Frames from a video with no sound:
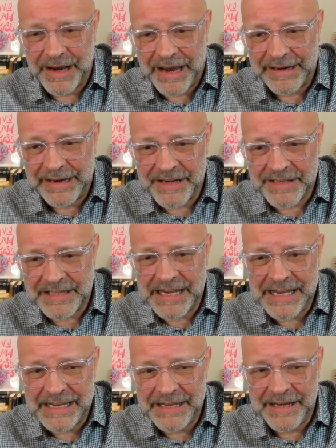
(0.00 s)
and let's
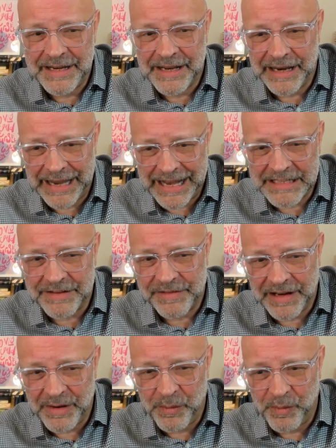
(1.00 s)
see
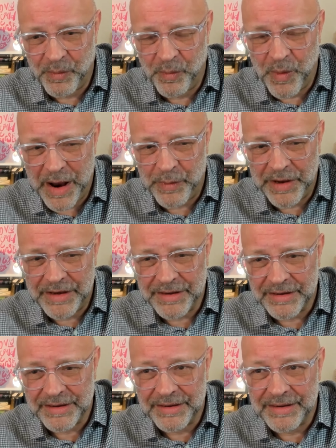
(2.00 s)
collectively where we
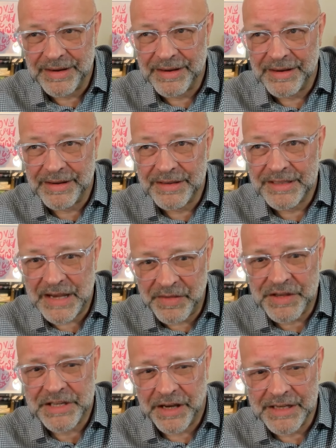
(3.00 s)
can
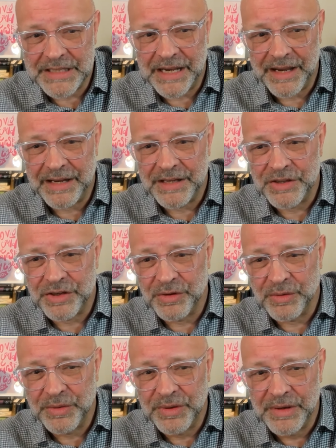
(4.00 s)
synthesize it
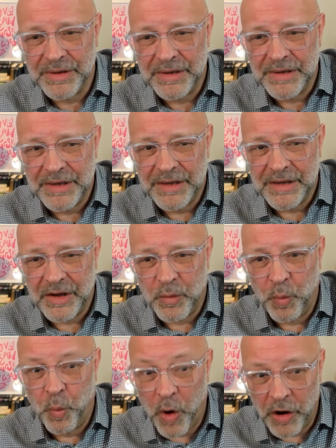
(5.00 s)
into
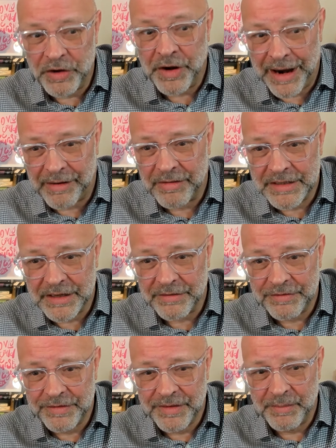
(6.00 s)
one
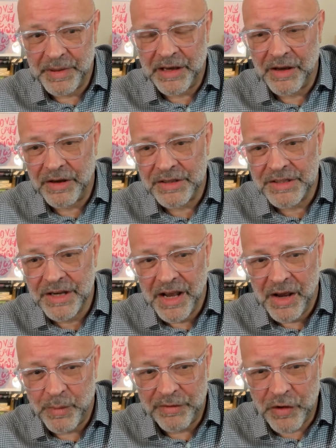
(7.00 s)
narrative because
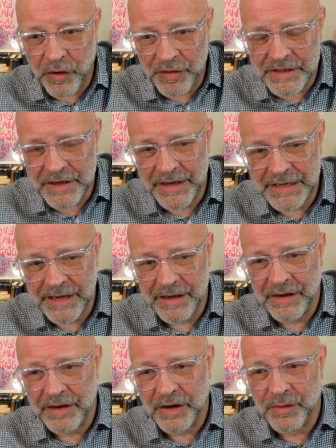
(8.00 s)
we've got this
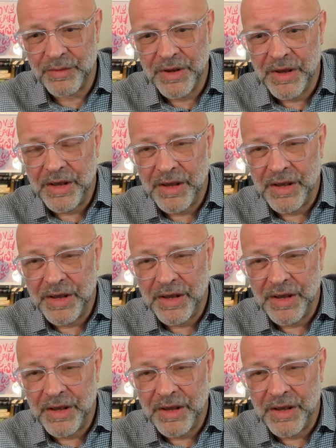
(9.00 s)
idea, you know.